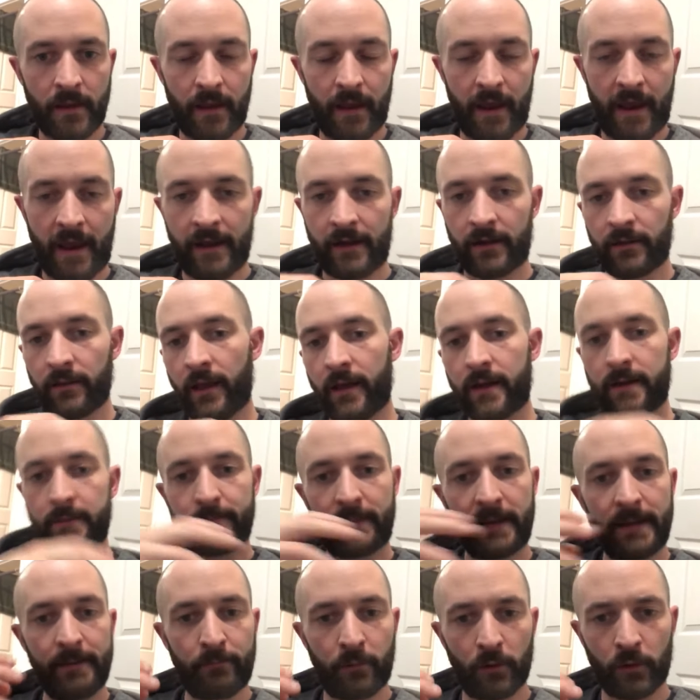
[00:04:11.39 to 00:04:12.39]
And a lot
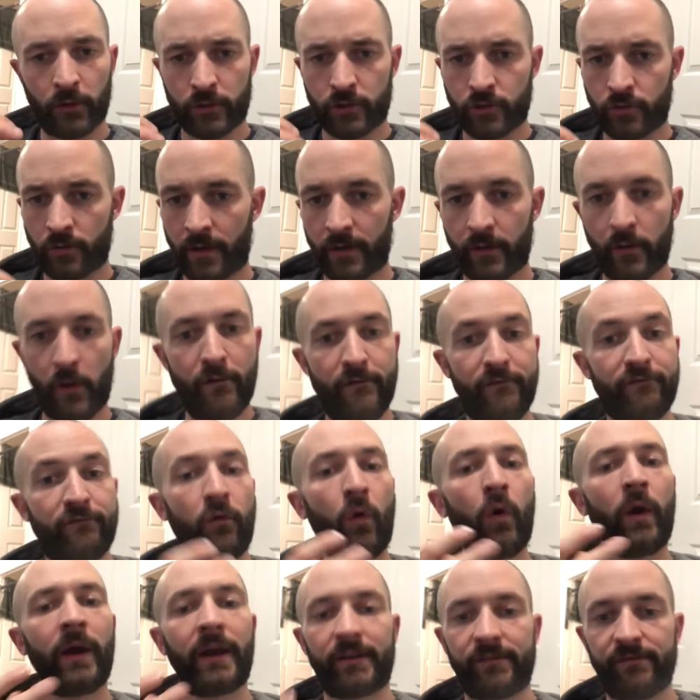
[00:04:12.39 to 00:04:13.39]
of people are trying to
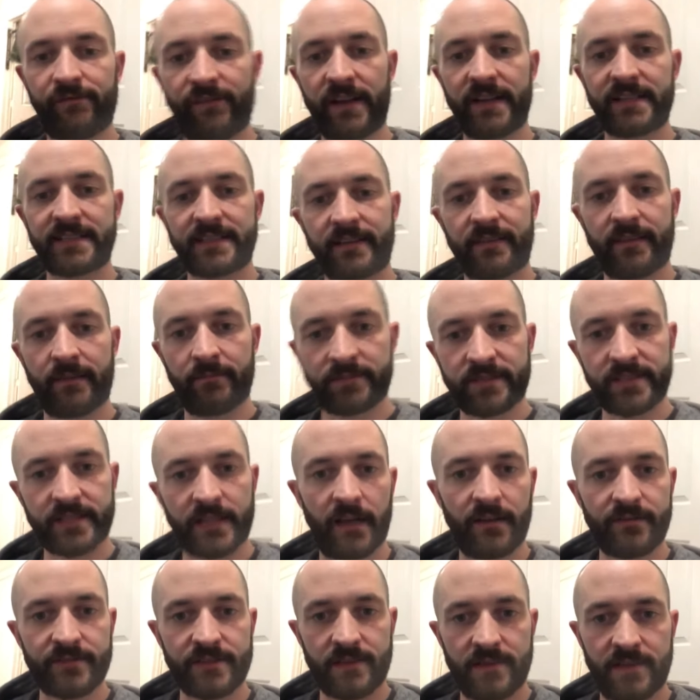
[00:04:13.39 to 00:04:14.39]
avoid facing
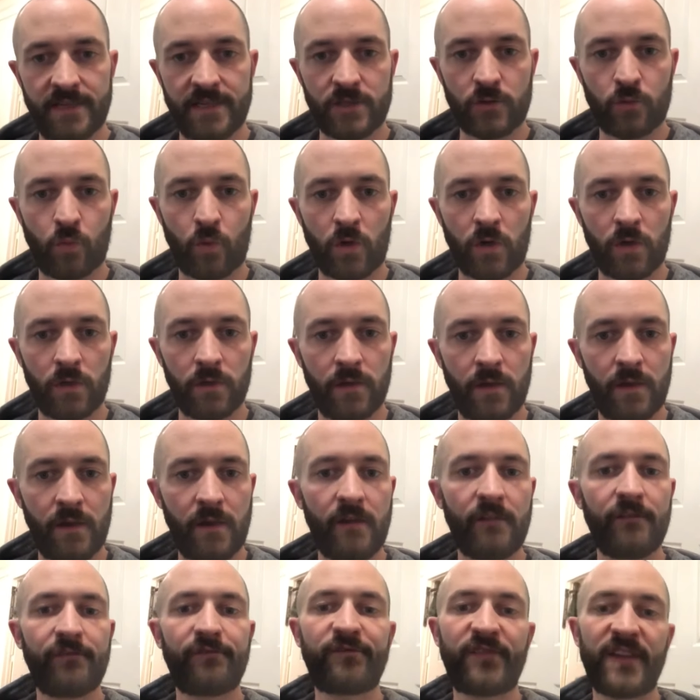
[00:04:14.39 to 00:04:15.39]
themselves in this world,
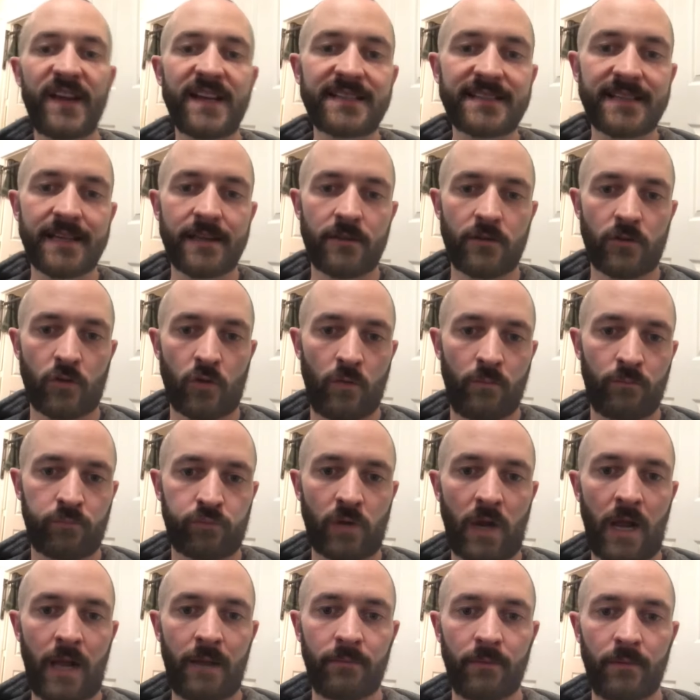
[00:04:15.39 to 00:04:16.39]
facing their own
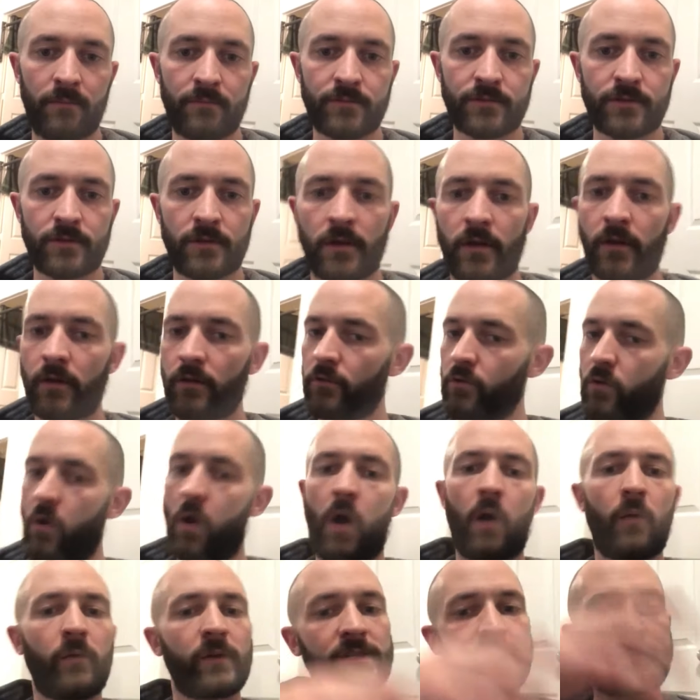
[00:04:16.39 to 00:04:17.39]
problems. They're
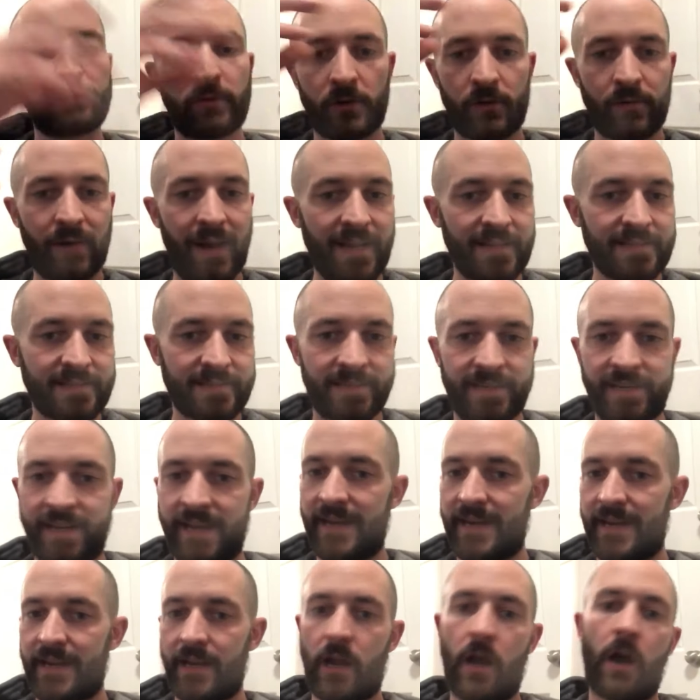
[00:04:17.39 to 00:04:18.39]
always
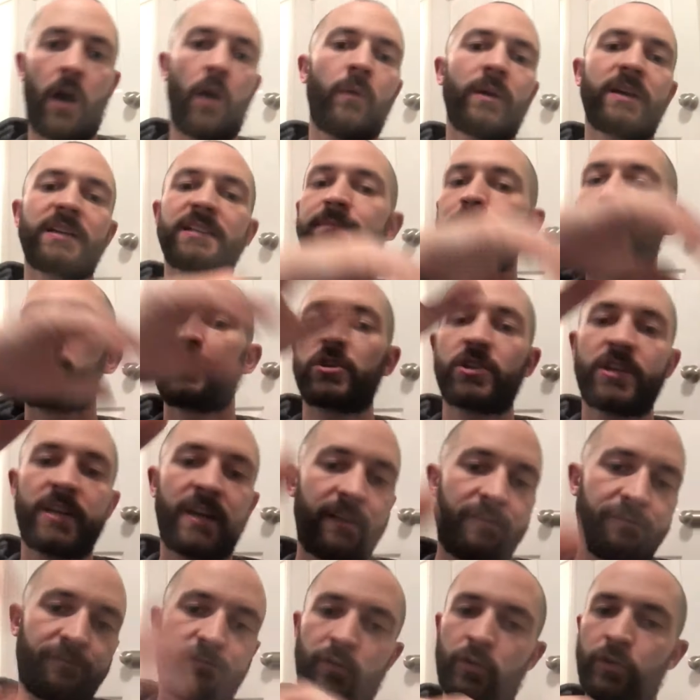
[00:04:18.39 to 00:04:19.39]
procrastinating, always pushing
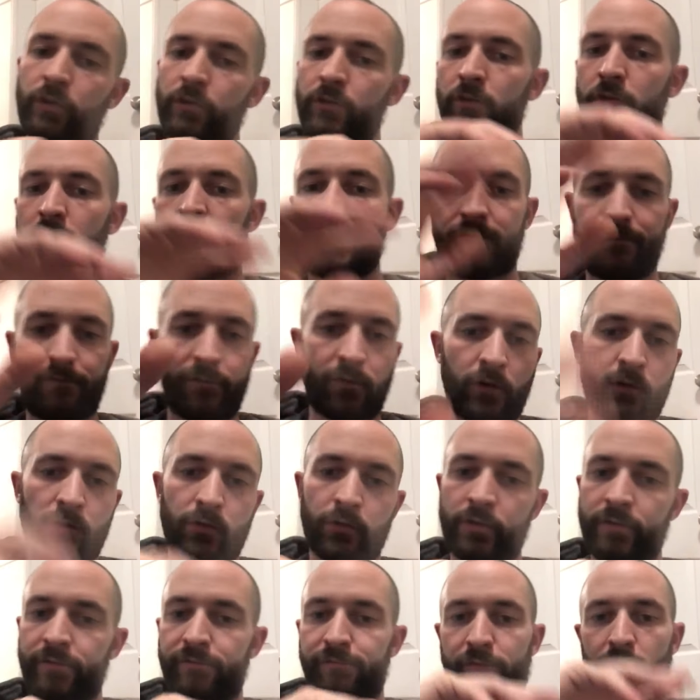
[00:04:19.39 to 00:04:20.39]
it further and
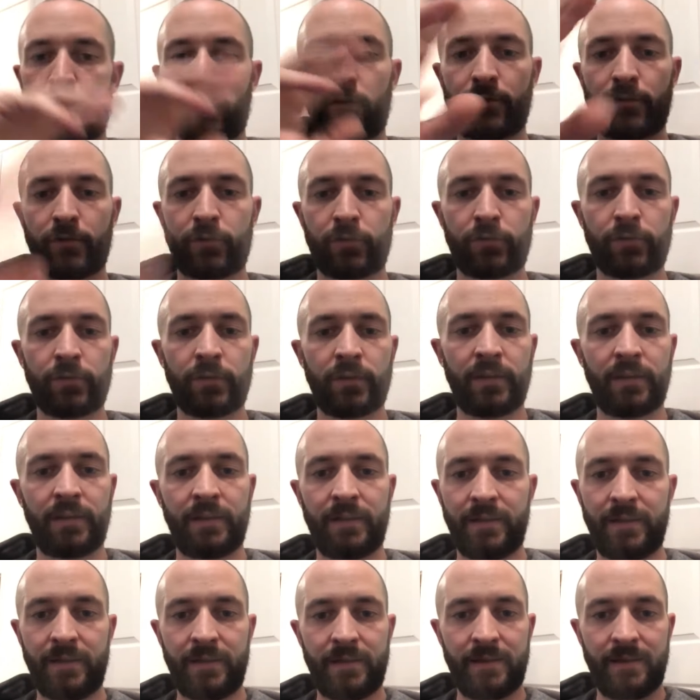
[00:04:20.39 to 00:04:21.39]
further and further,
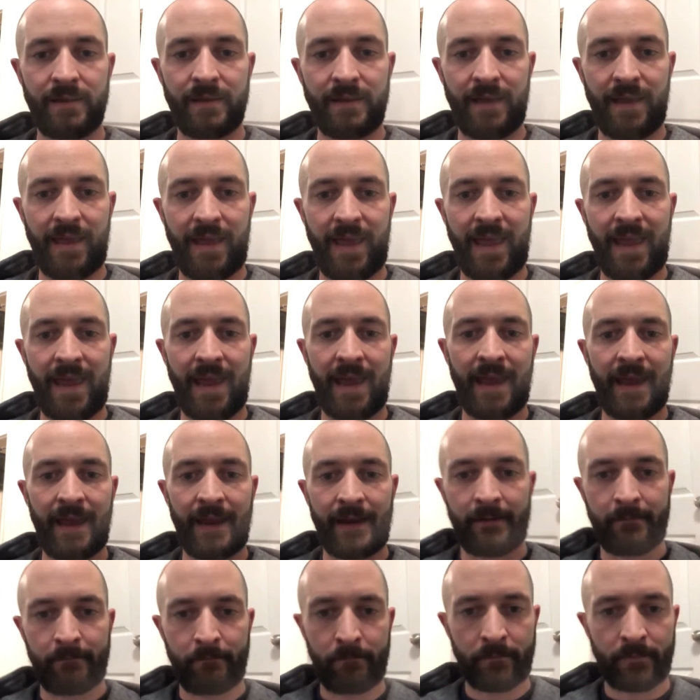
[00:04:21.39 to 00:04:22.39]

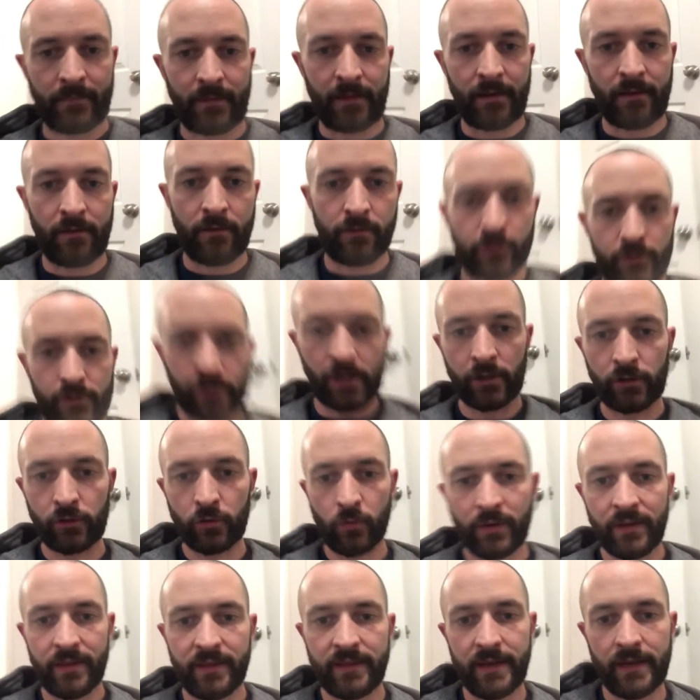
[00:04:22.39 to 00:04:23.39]
and they're not
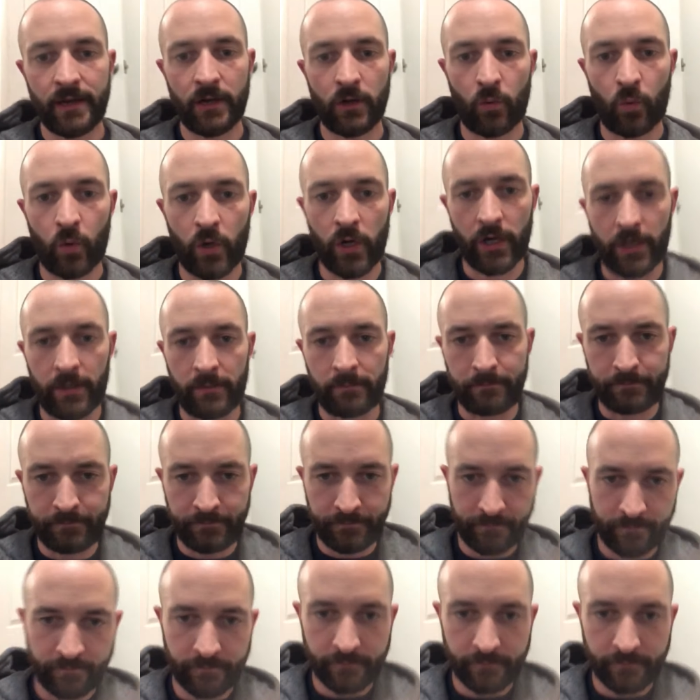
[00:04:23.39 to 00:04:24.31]
doing the inner work.